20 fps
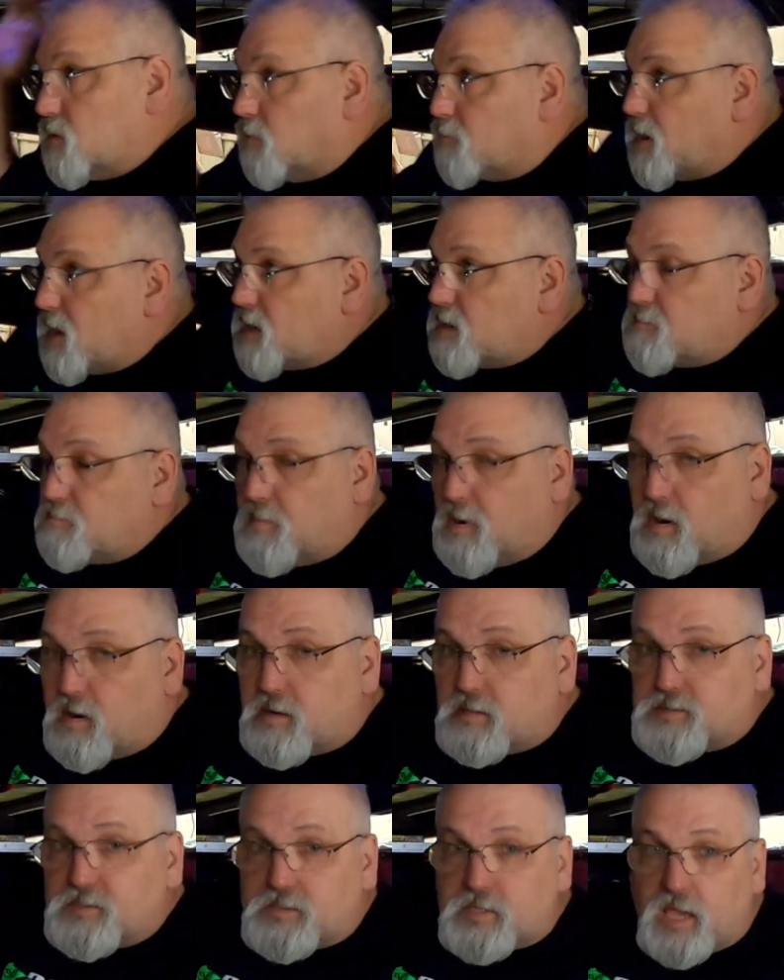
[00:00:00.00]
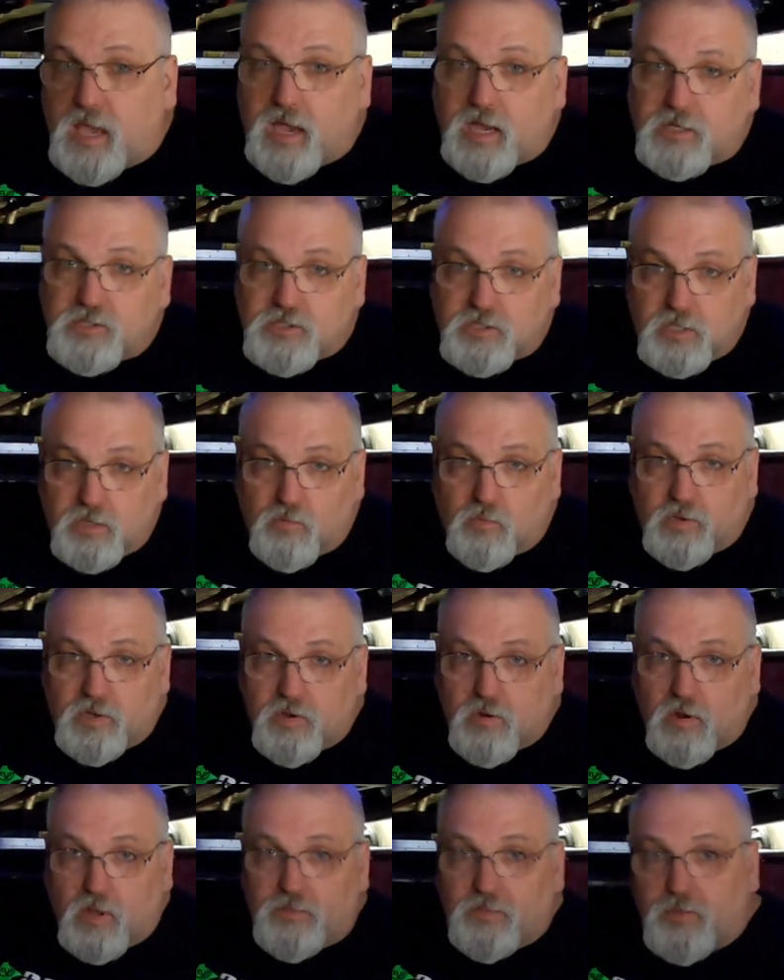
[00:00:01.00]
the bottom bars, actually, when
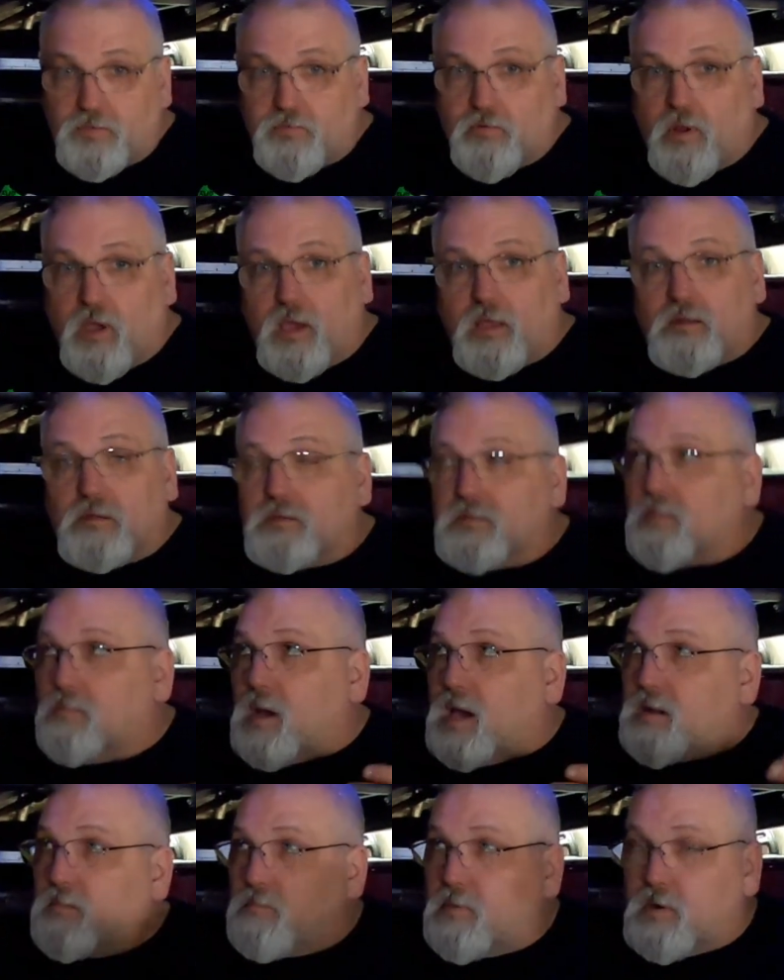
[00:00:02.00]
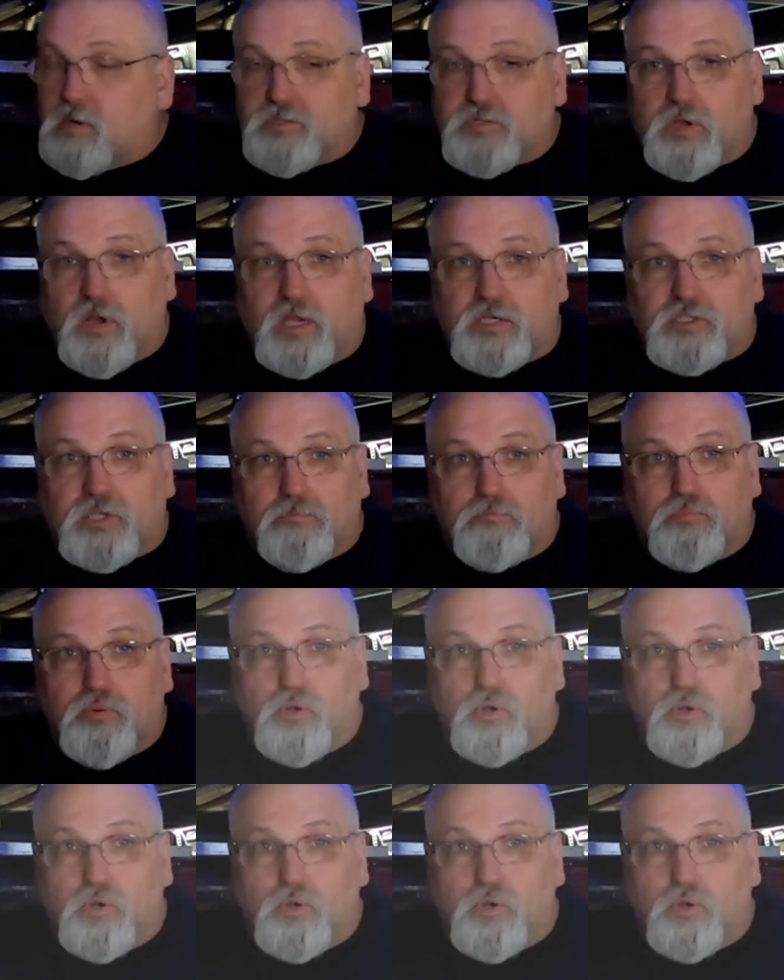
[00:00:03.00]
you're on the throttle, the bottom bars are actually